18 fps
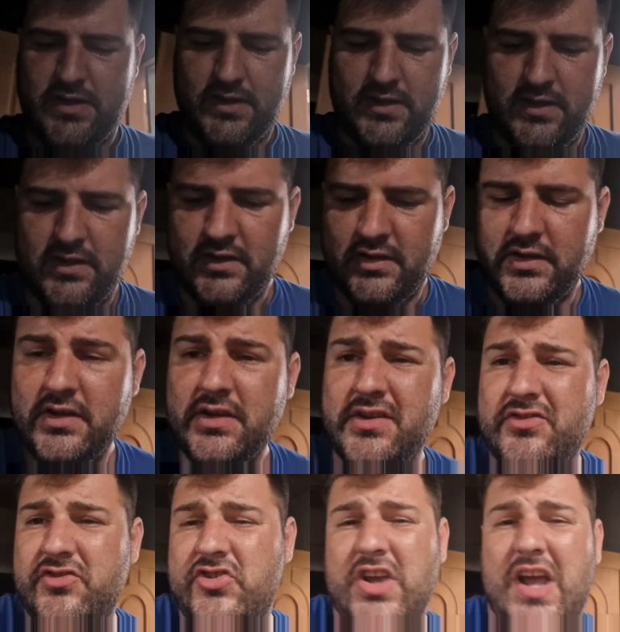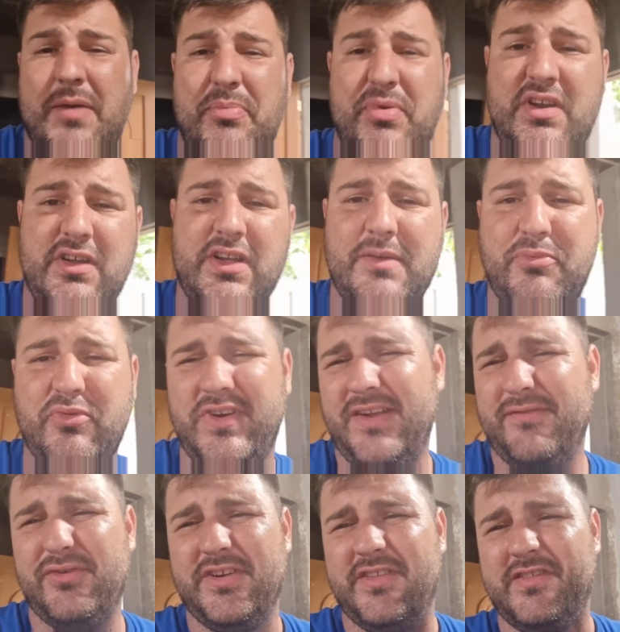to chop it up
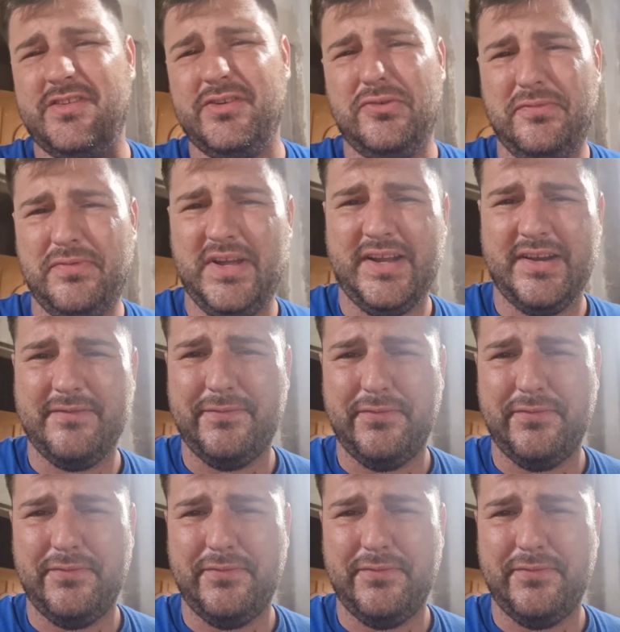whenever it's still fucking